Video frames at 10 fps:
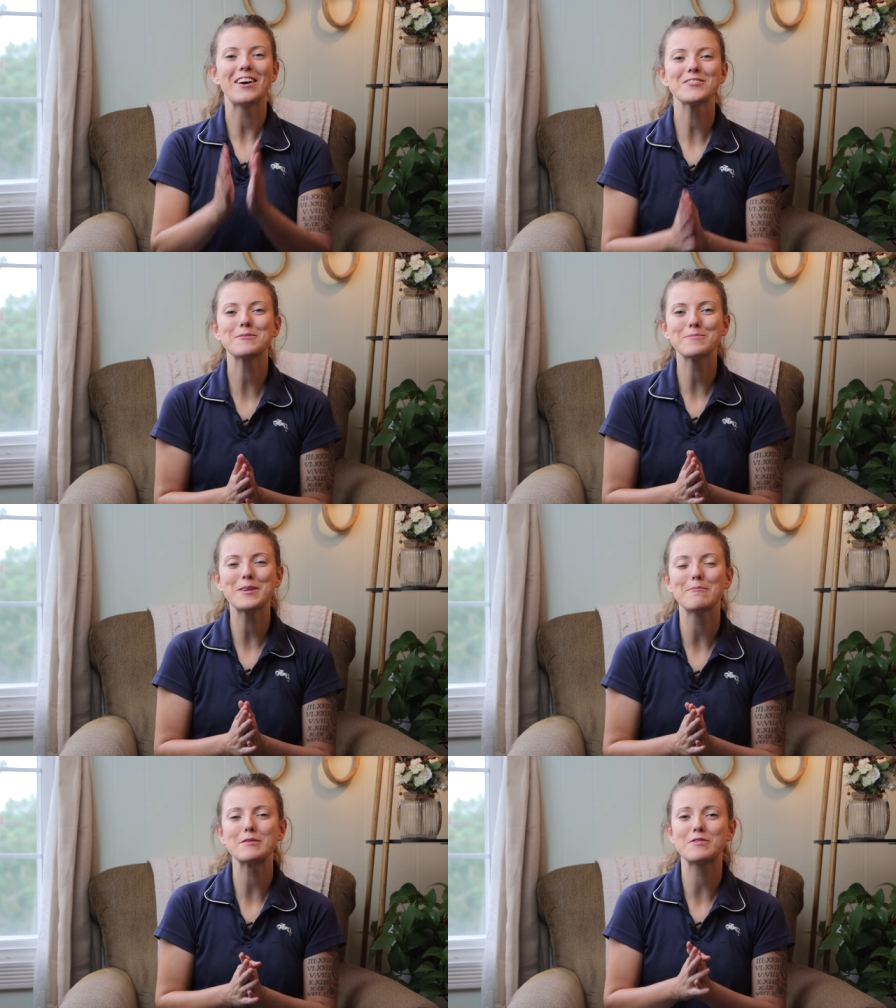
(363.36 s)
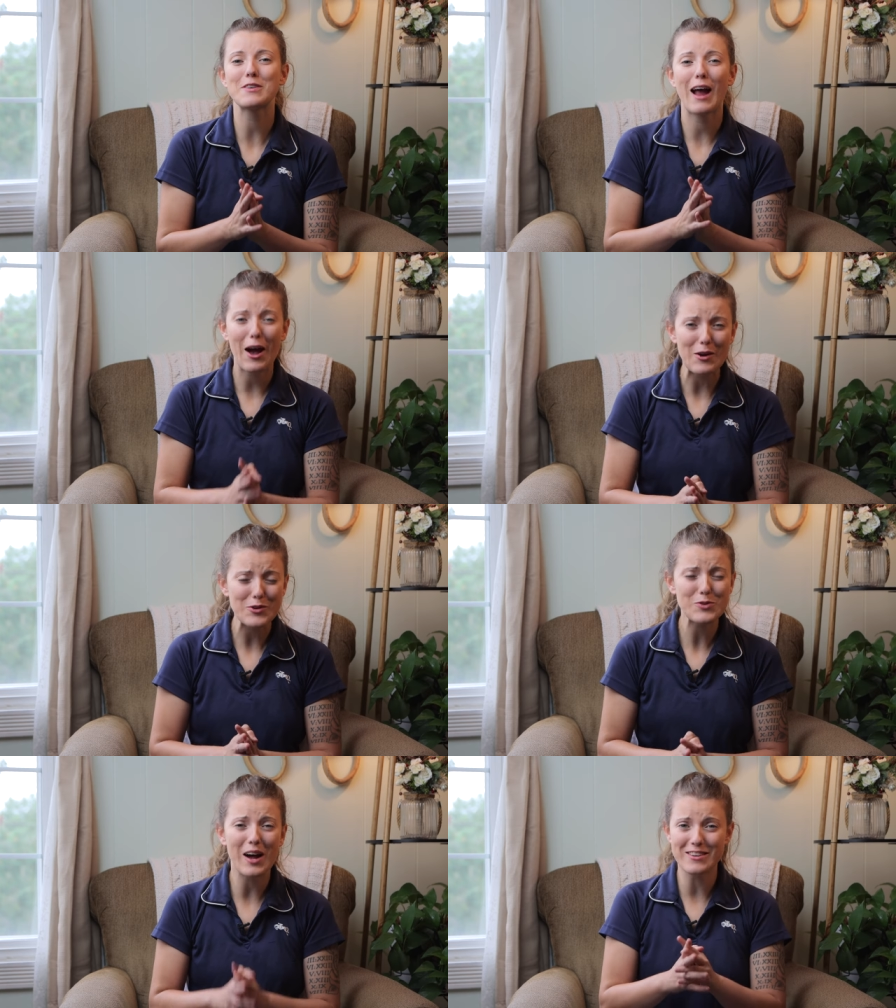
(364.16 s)
Now some tips for how
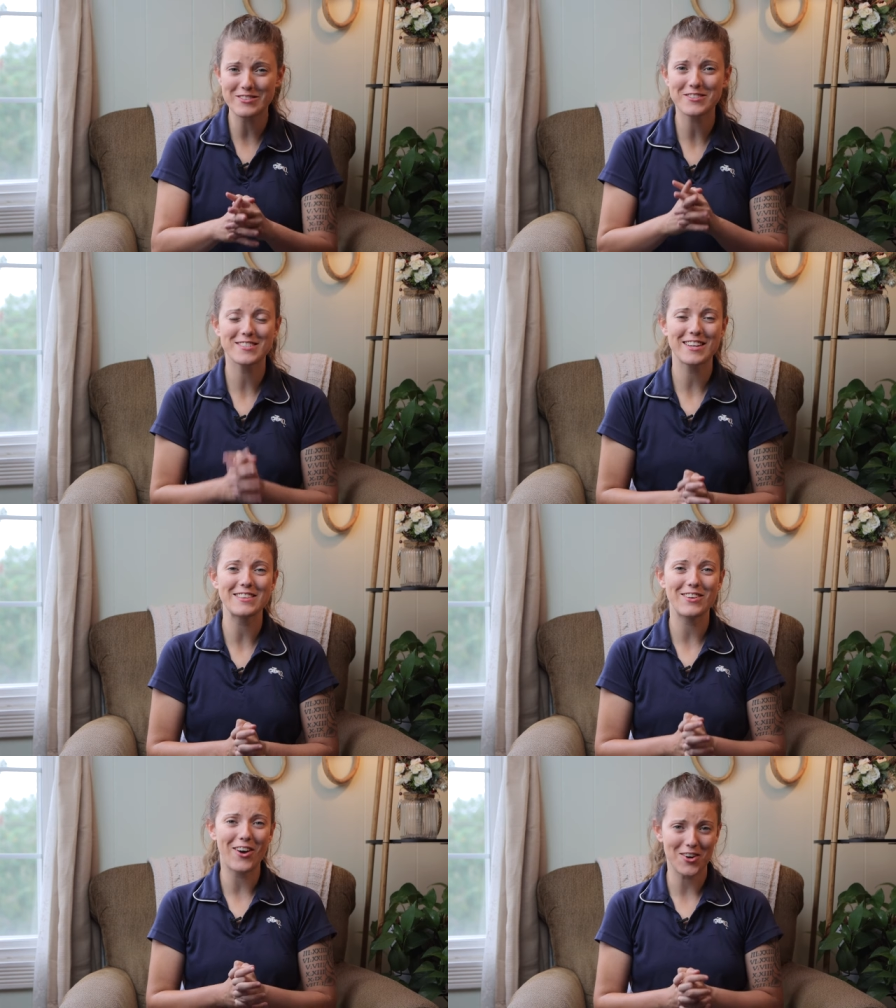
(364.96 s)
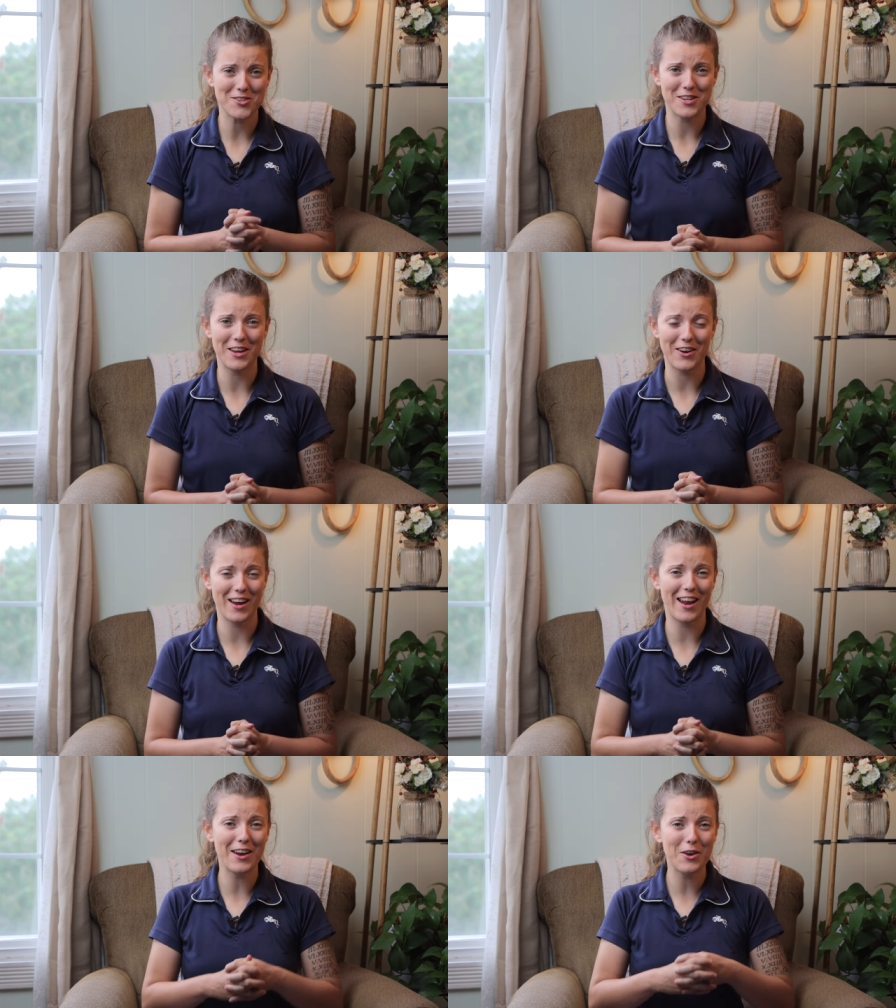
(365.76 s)
to understand the auctioneer.
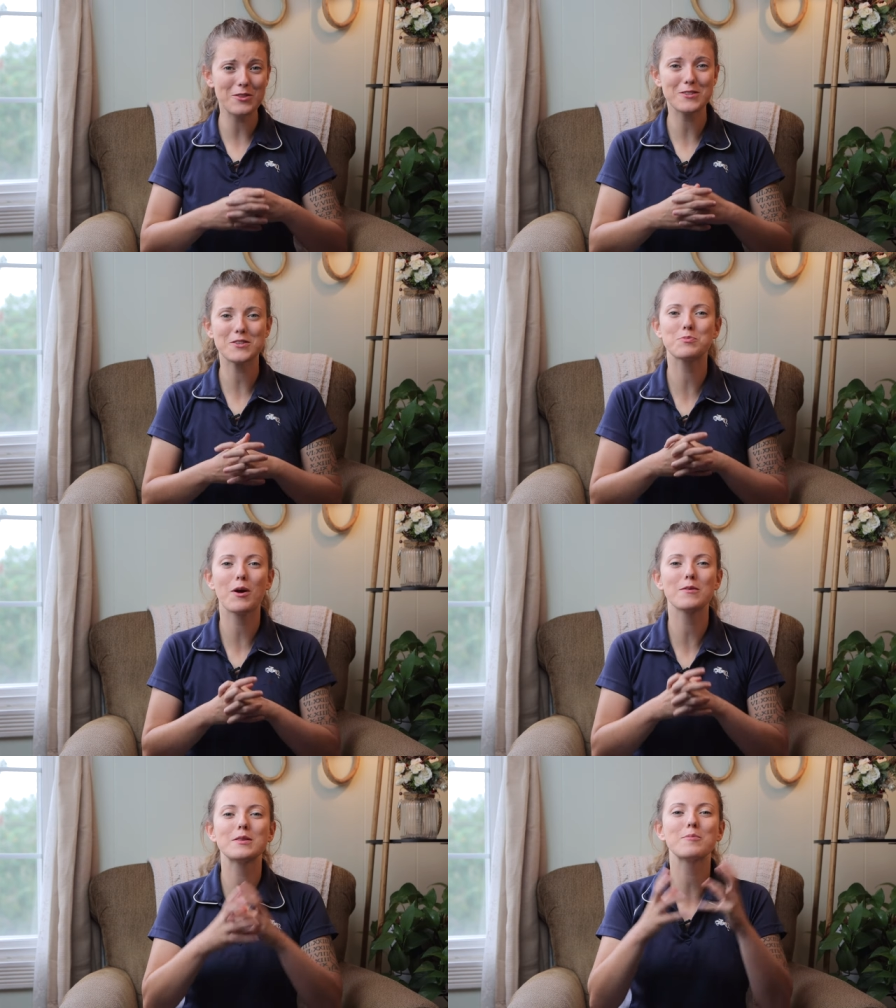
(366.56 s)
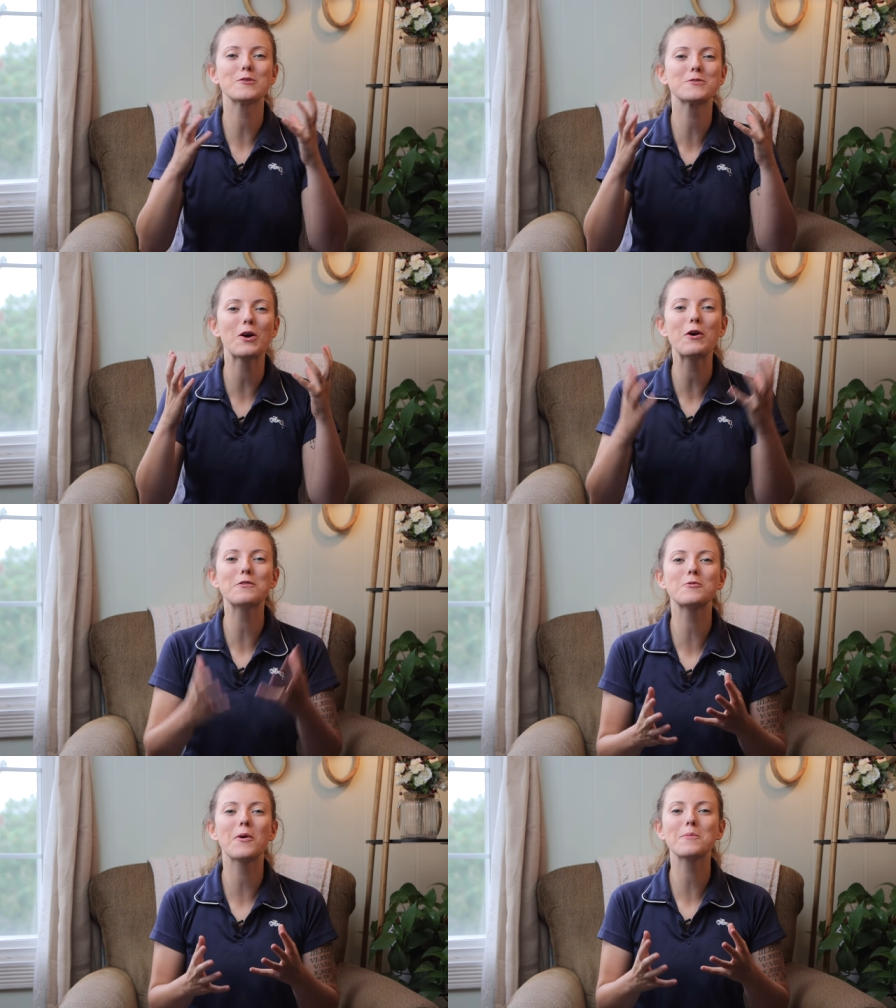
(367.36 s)
And I know this is probably the most
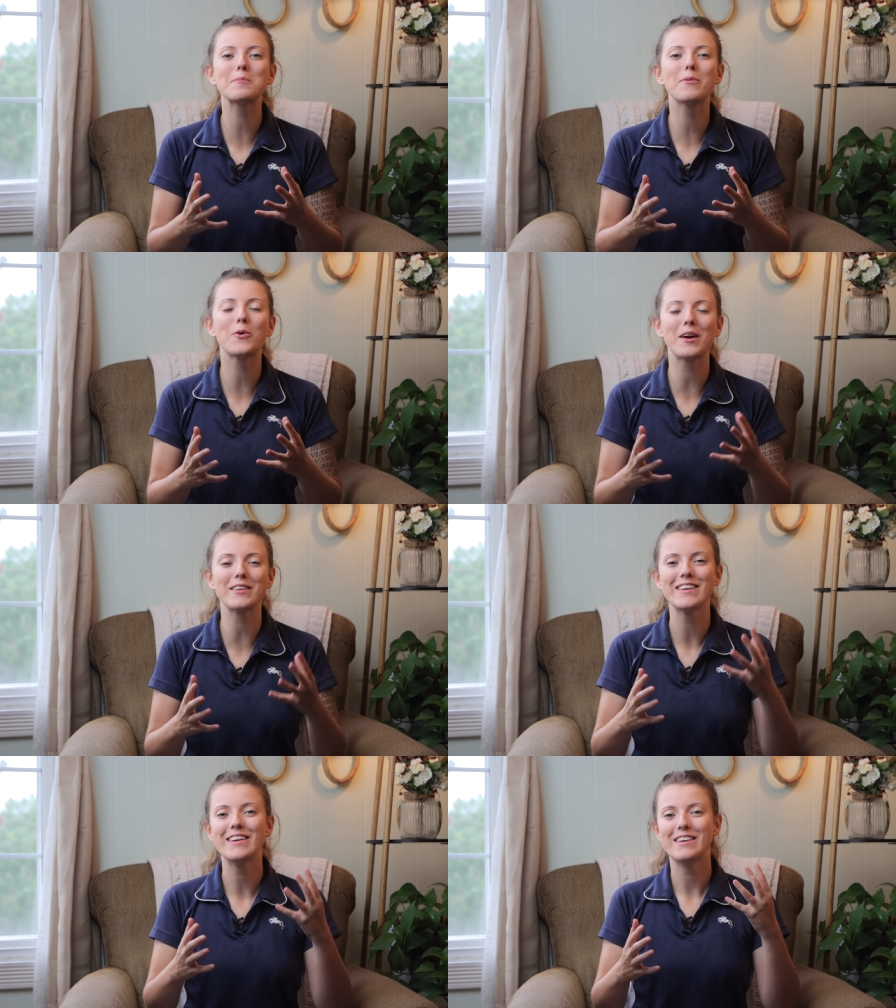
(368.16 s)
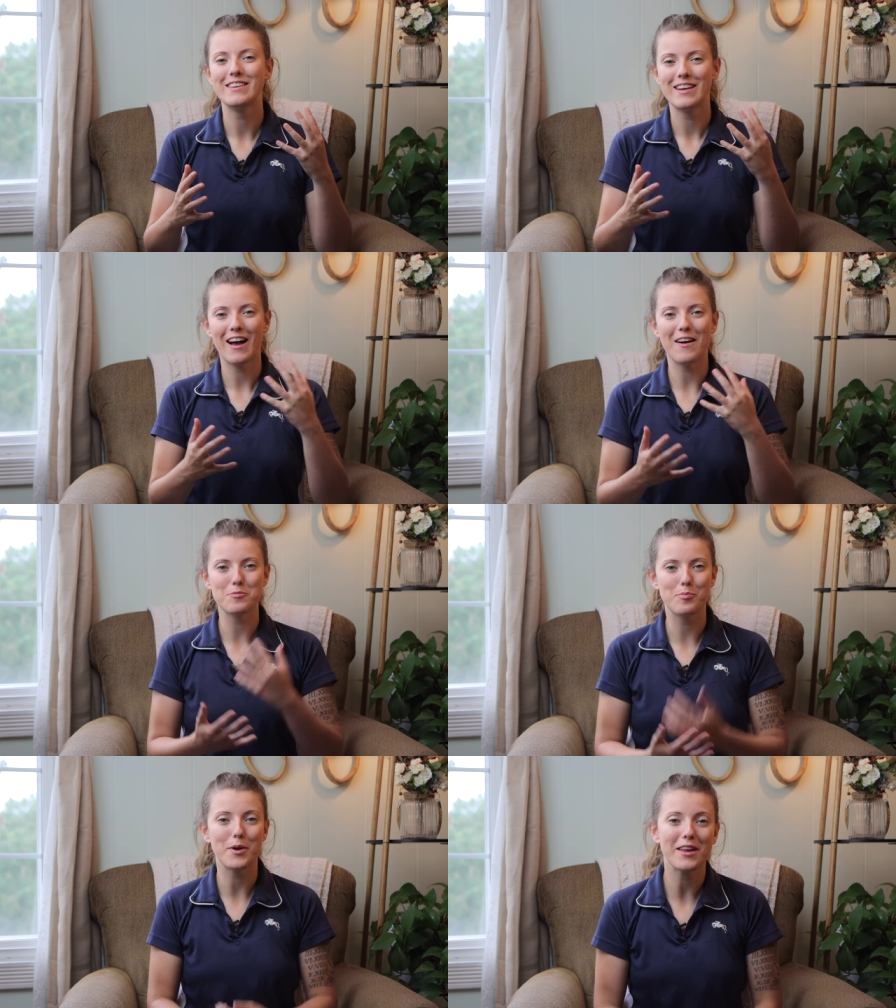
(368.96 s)
overwhelming point
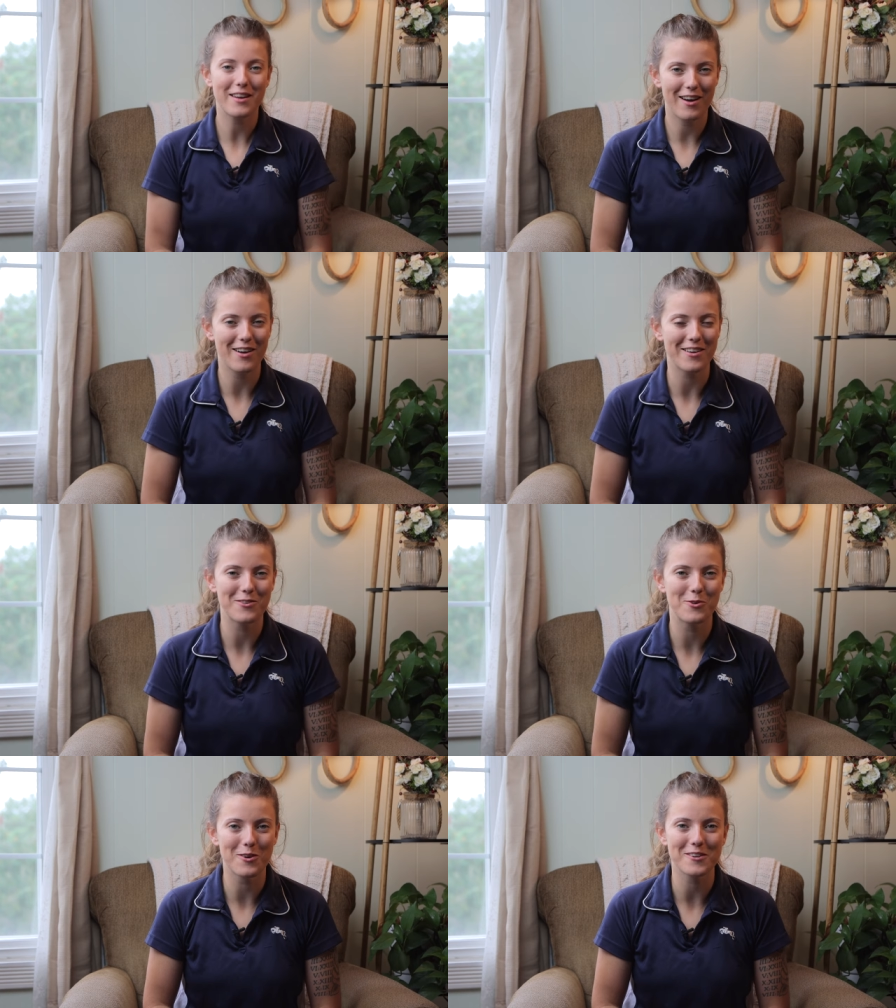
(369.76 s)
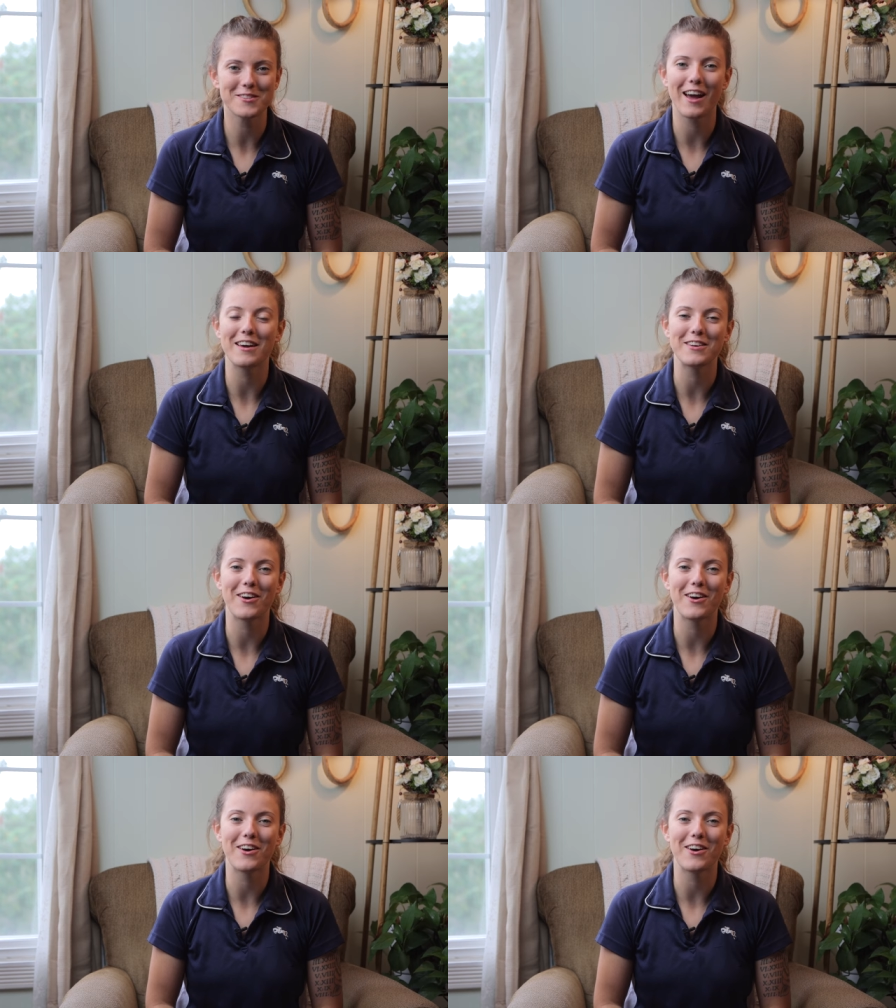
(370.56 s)
of bidding on a horse at an